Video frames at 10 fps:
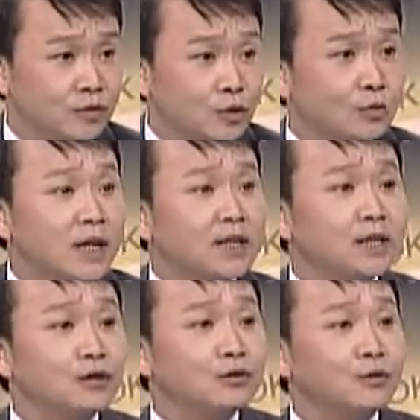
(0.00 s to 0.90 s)
So they
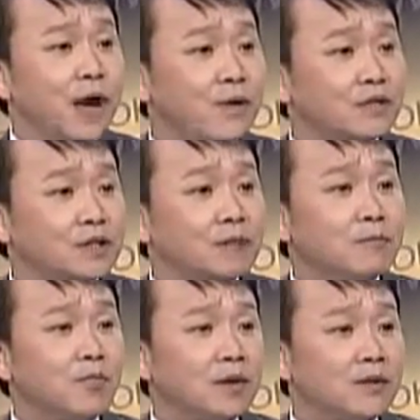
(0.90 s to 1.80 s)
need to have
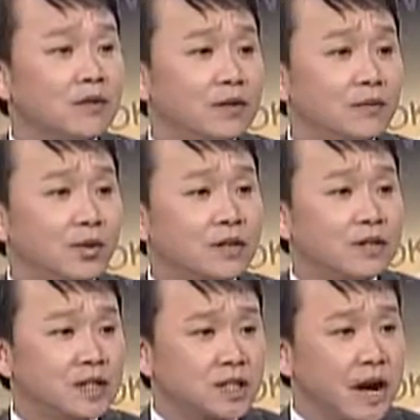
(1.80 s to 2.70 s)
somewhat of a
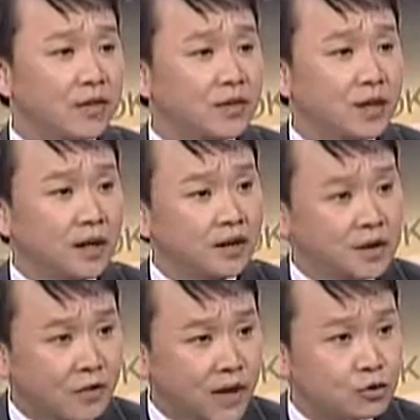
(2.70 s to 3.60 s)
north-south
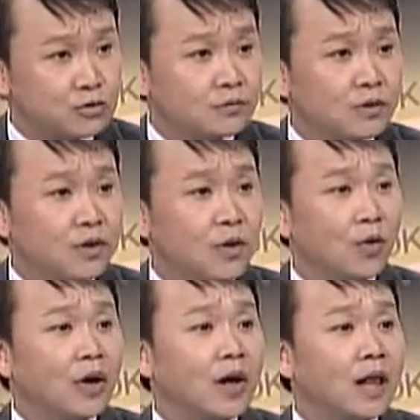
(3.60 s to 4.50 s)
integration
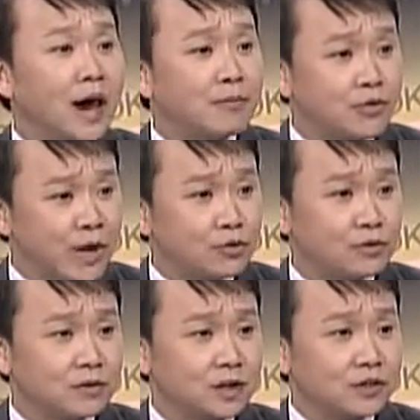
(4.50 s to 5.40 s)
or
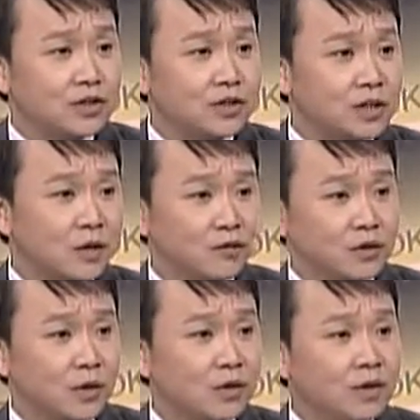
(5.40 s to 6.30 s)
collaboration in terms of
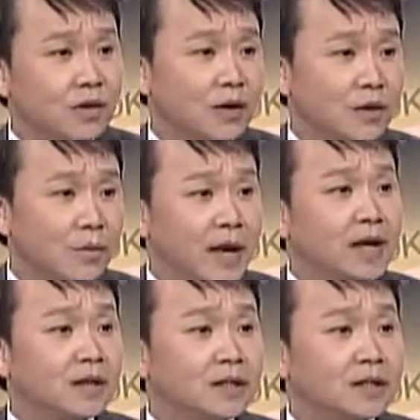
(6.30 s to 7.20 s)

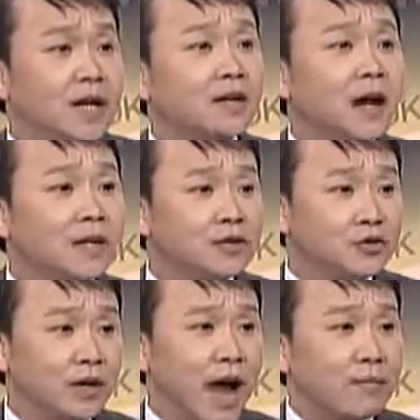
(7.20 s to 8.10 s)
making the
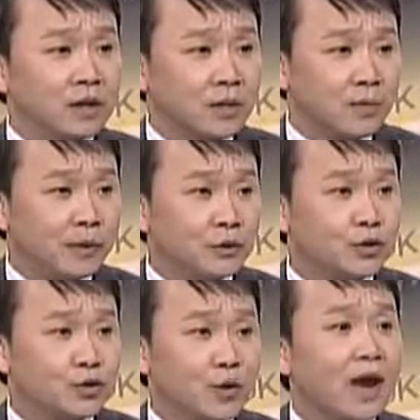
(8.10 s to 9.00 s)
technology applicable
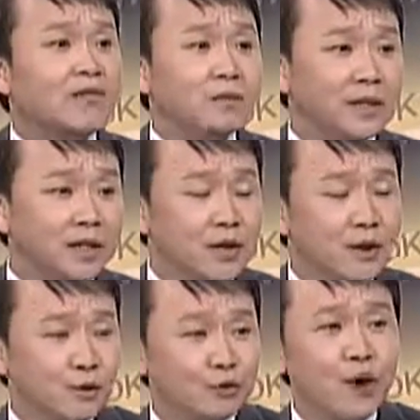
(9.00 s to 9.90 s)
to everybody
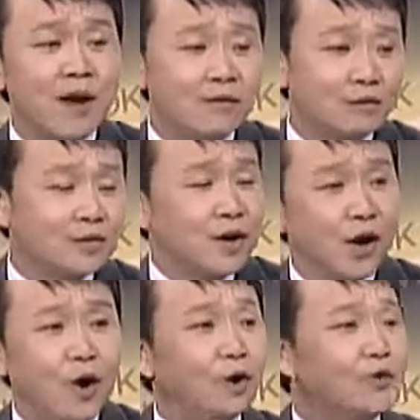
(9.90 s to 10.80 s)
who travels
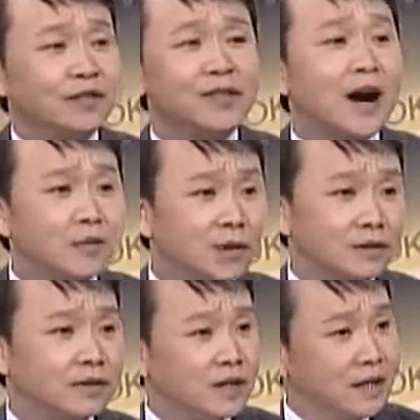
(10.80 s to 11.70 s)
all over
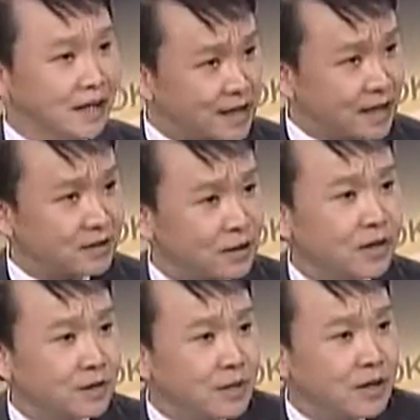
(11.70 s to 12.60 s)
Taiwan. Is that
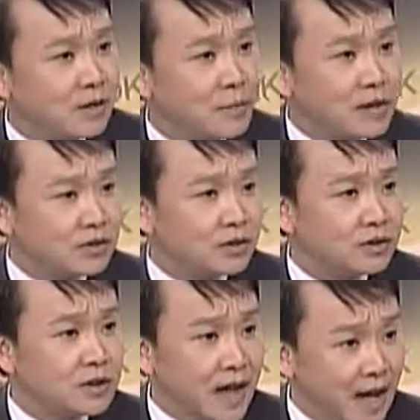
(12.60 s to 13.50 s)
going to be a major
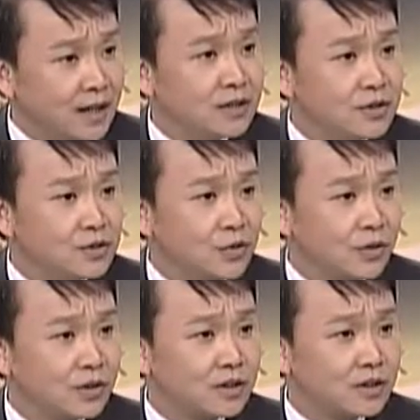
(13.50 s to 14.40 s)
challenge,
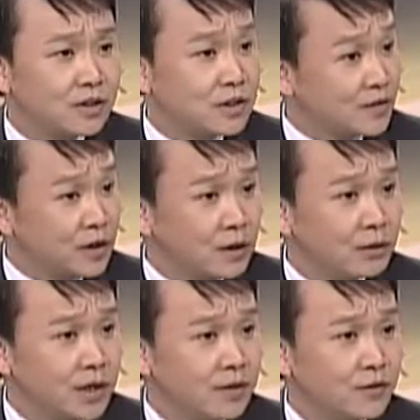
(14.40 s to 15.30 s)
or is it
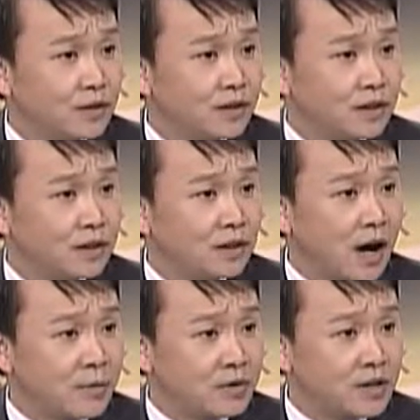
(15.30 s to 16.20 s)
difficulty for the
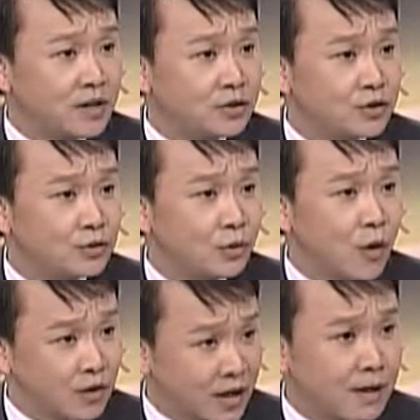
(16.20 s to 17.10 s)
operators to
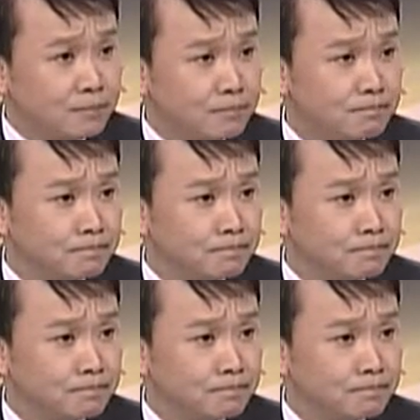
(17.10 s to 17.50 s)
overcome?